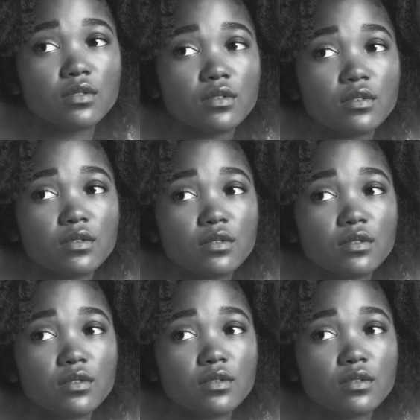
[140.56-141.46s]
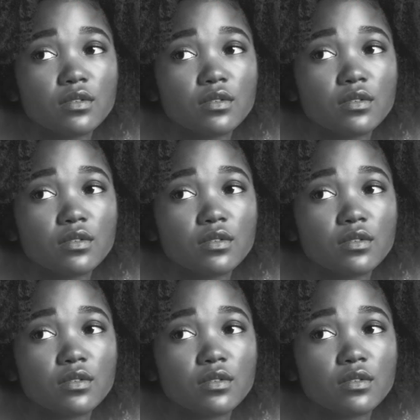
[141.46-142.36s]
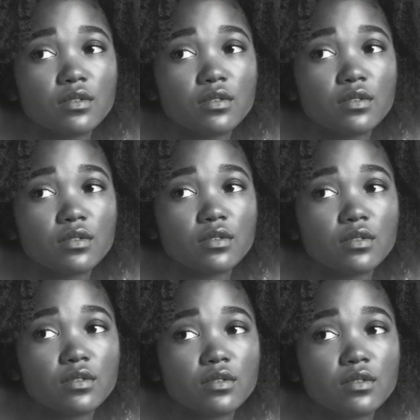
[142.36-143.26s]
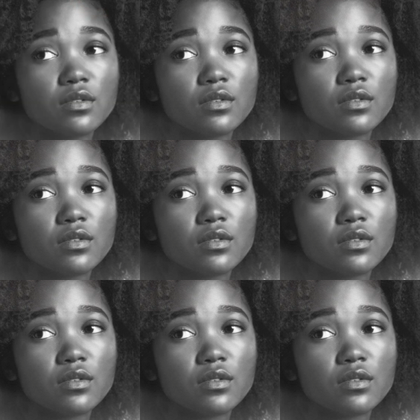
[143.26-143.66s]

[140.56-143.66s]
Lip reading: Nobody speaks.